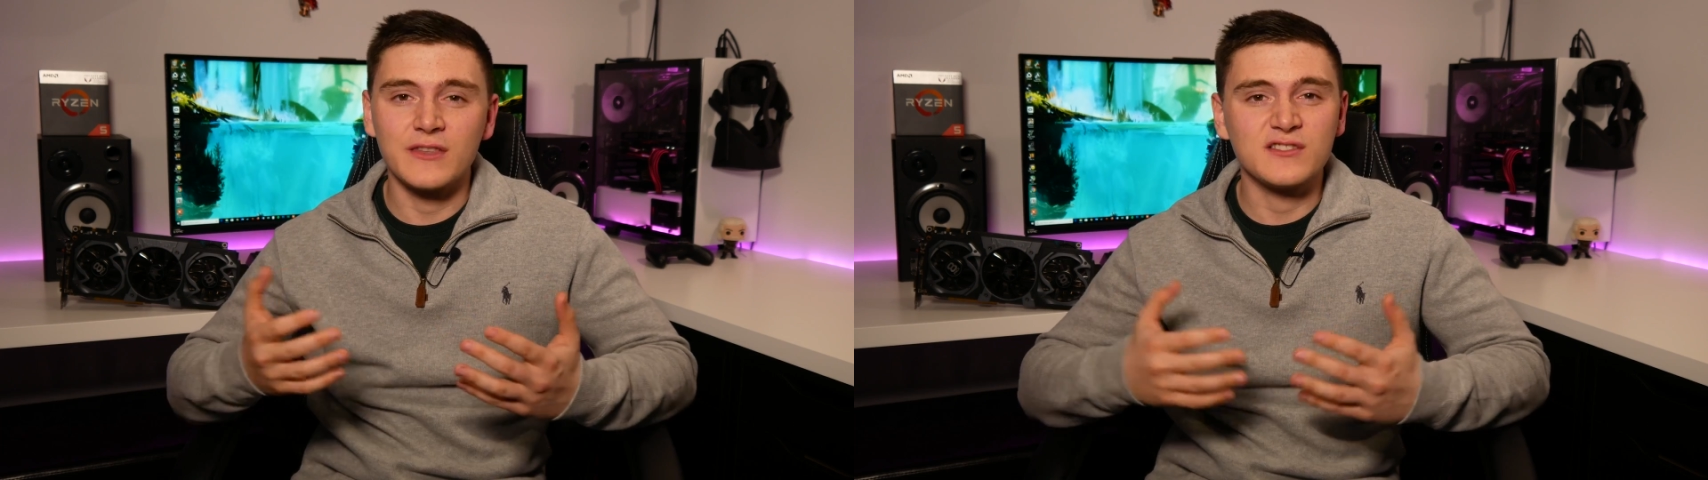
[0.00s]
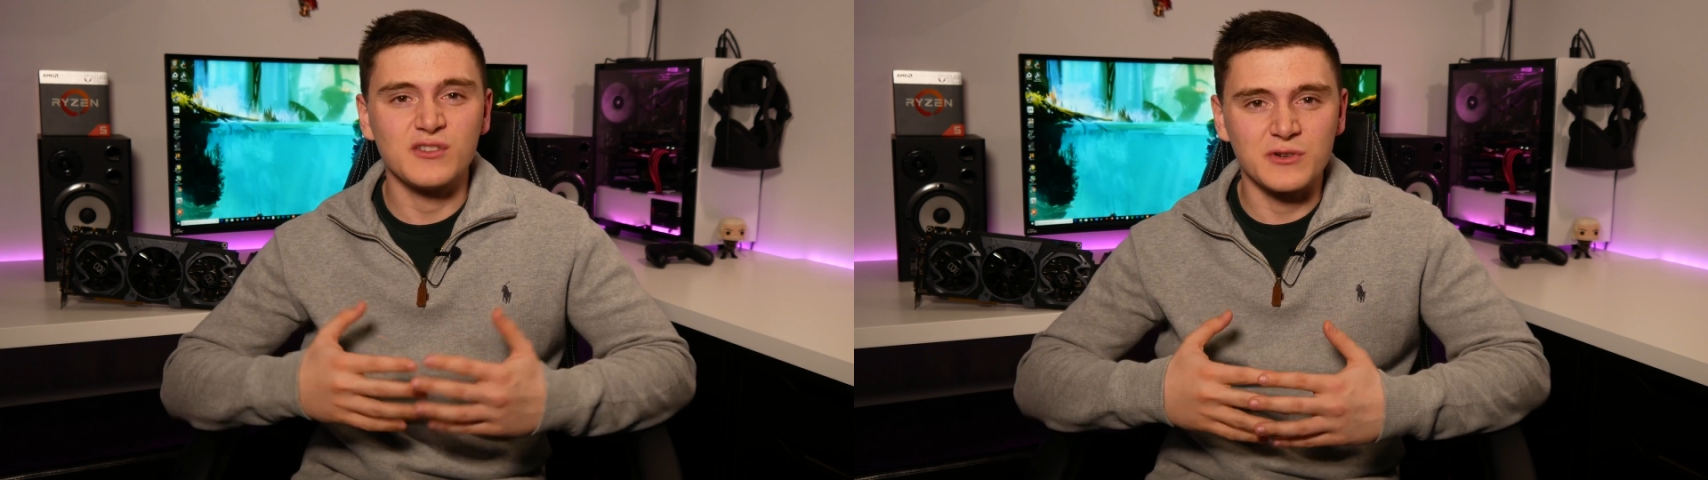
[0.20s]

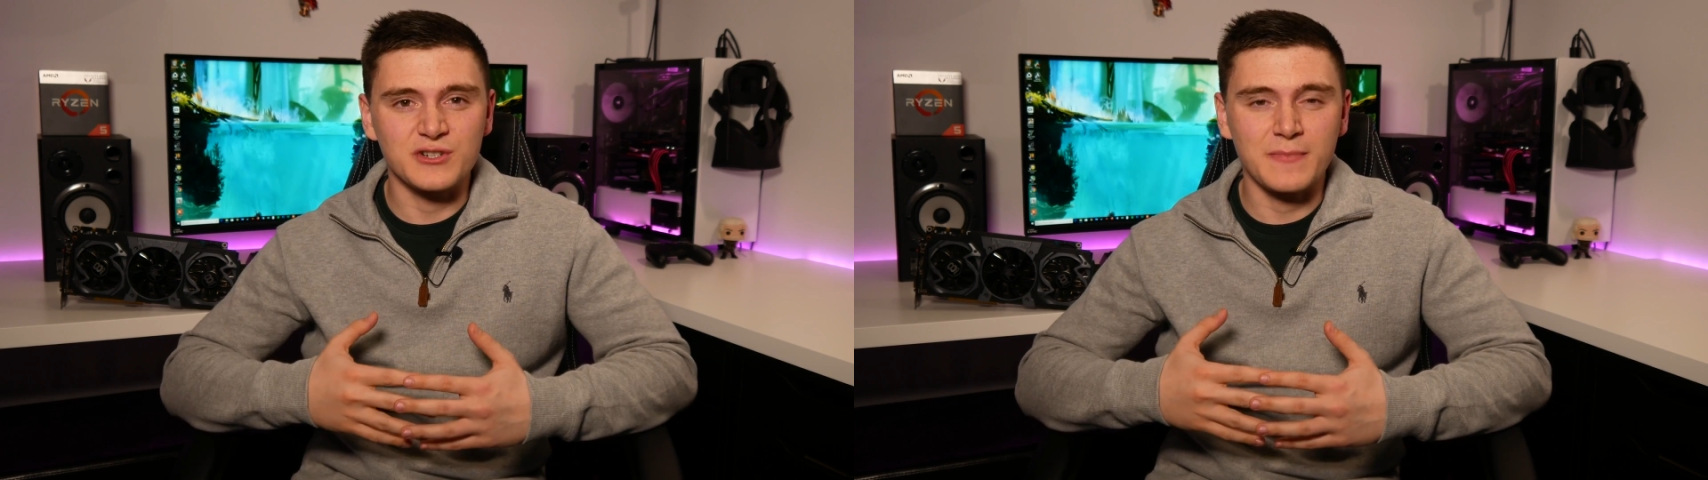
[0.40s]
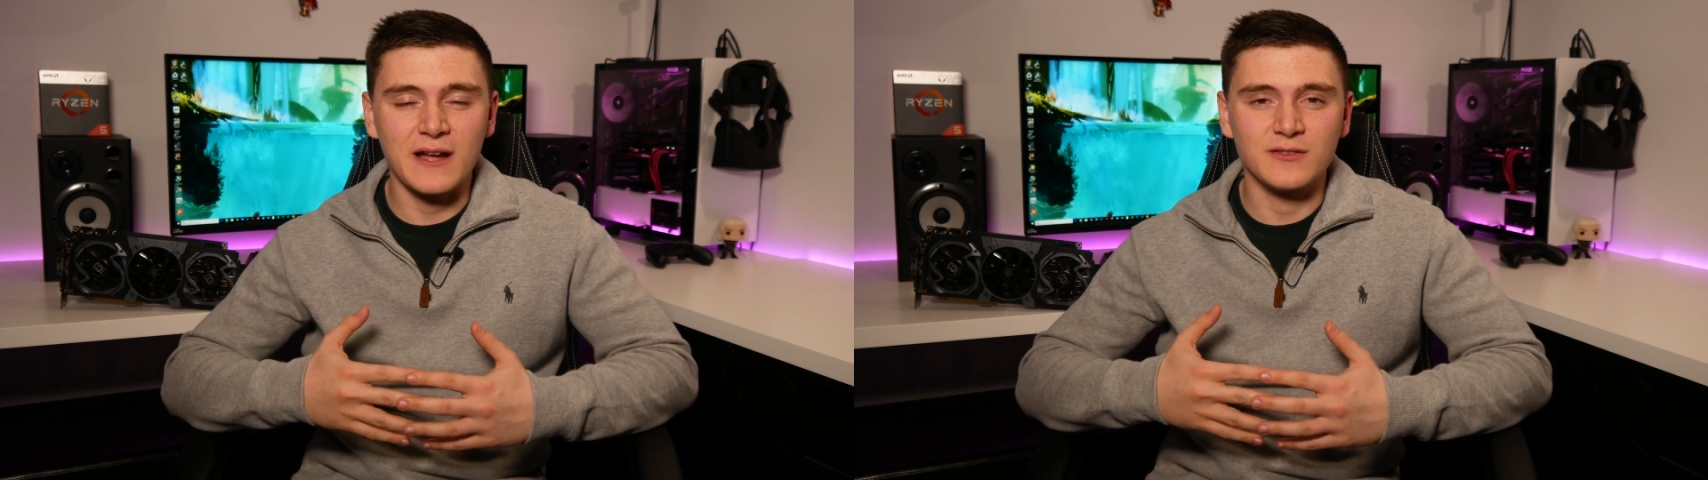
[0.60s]
the
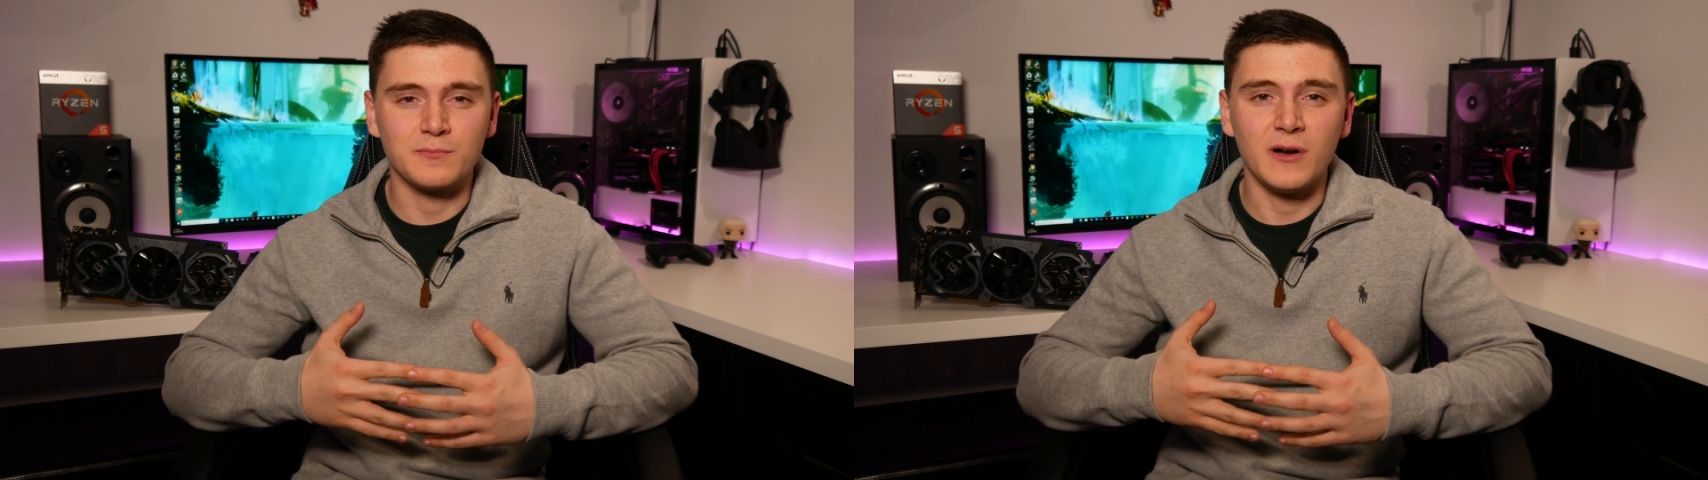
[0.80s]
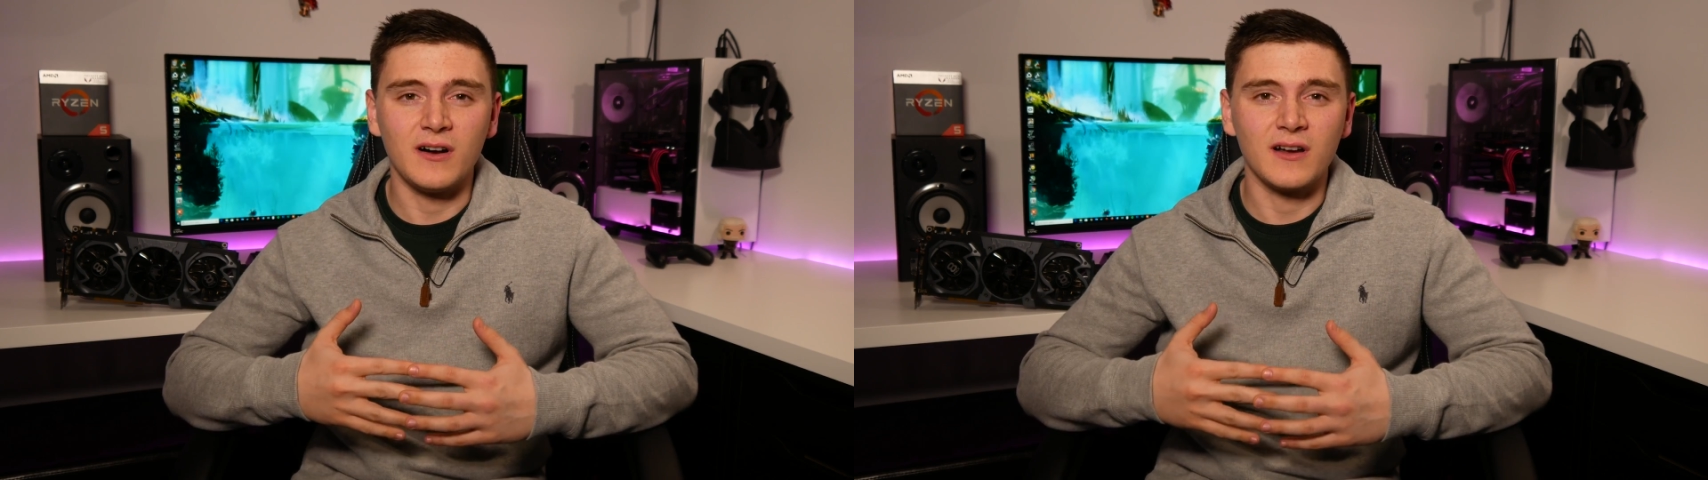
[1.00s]

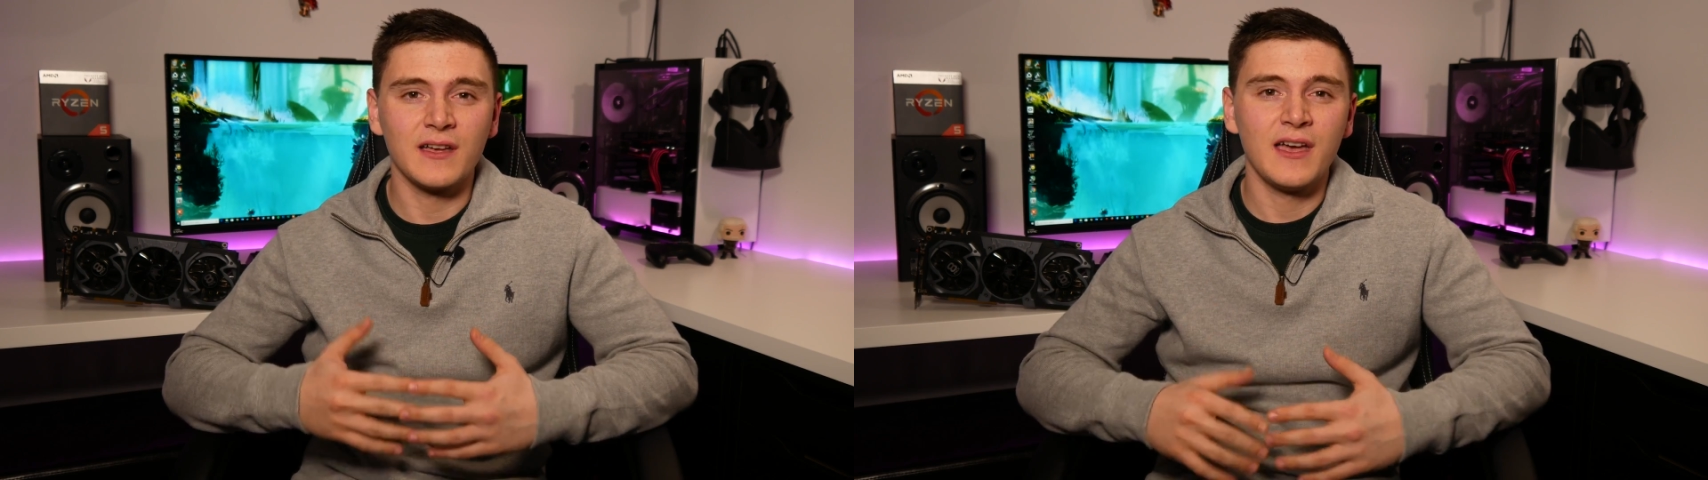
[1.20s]
£200 mark